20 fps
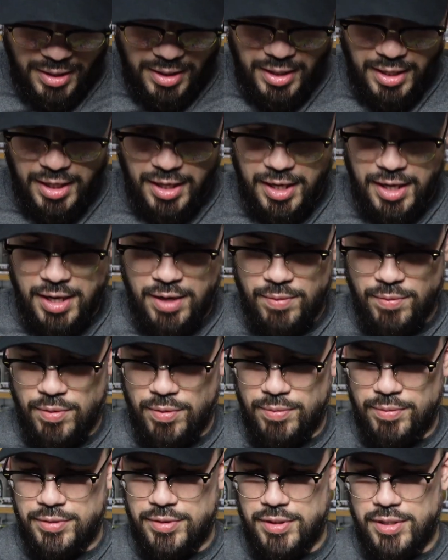
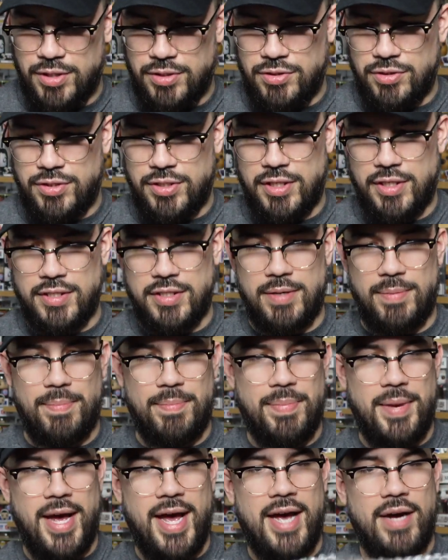What was interesting is the
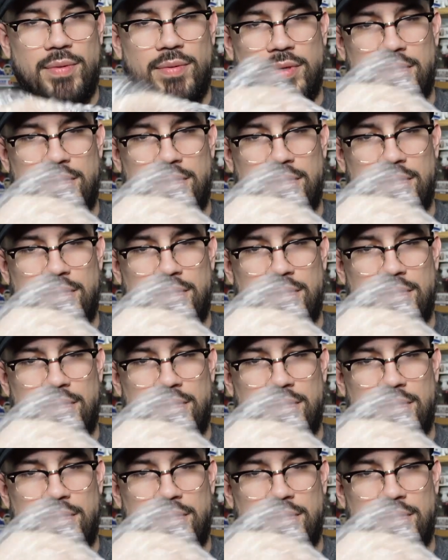bag